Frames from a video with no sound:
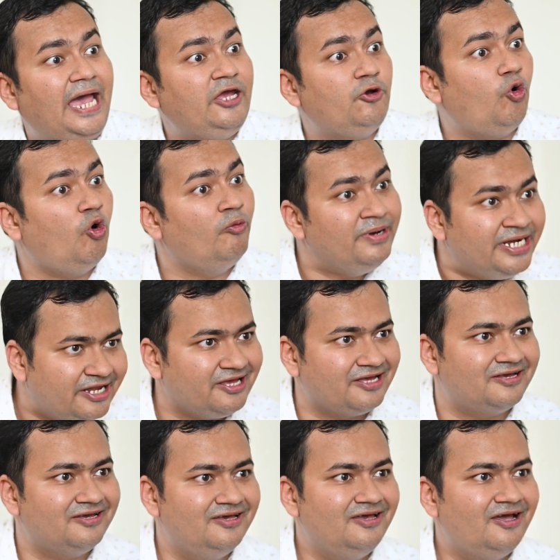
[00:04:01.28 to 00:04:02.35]
by
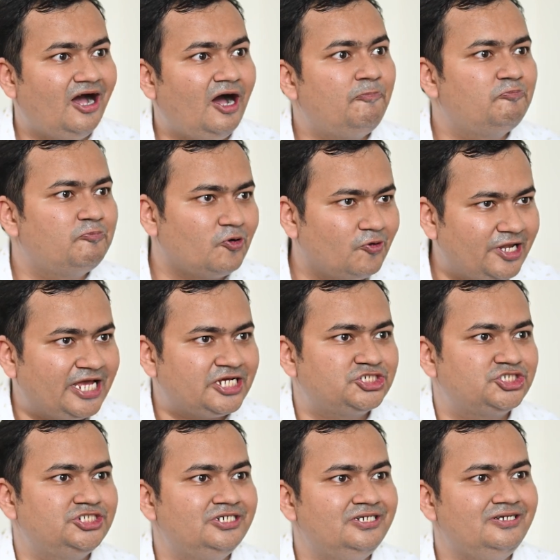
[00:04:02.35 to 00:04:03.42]
omitting a
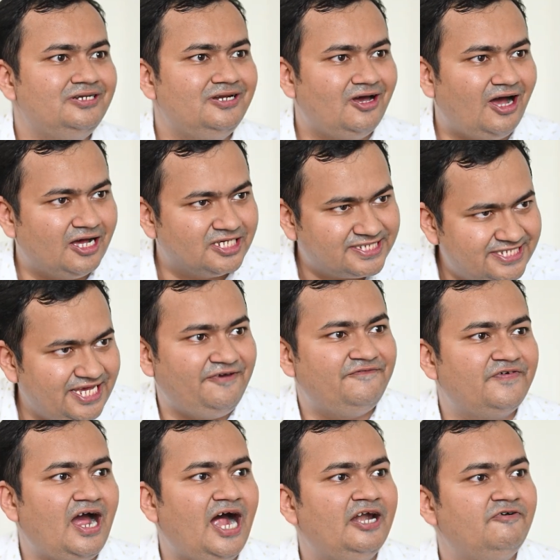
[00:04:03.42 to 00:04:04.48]
protection, a
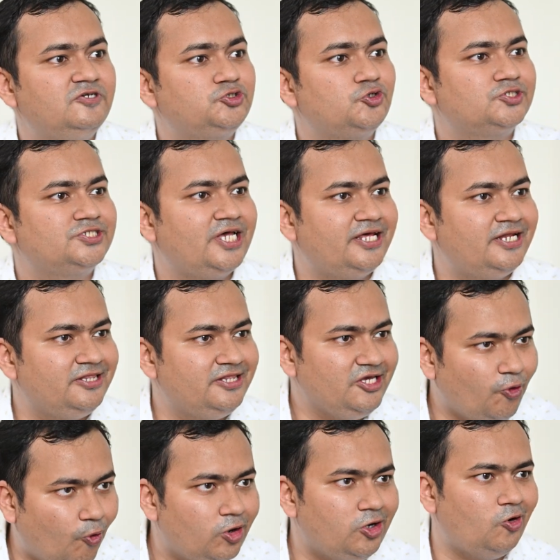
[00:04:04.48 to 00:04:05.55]
safeguard which was there in
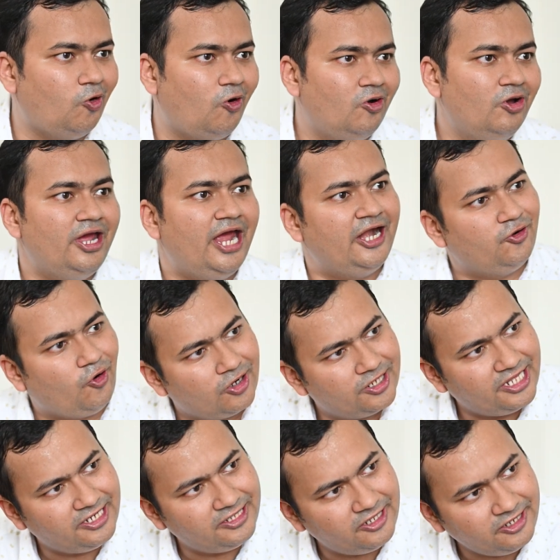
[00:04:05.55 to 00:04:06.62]
the old law and
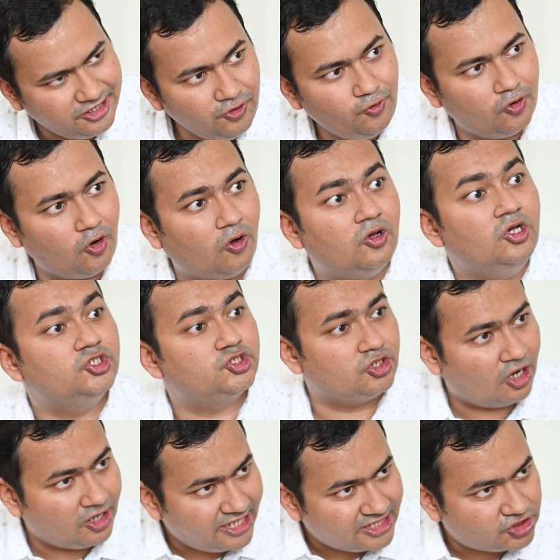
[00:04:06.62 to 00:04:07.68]
not there in the new law.
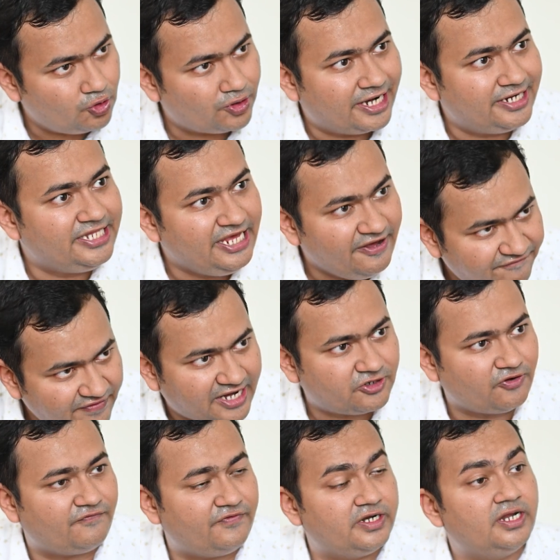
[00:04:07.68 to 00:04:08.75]
So now let's look at the
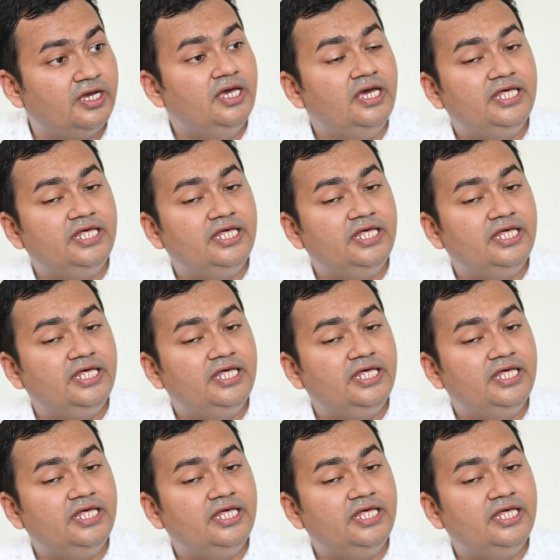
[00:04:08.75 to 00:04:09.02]
effect of it.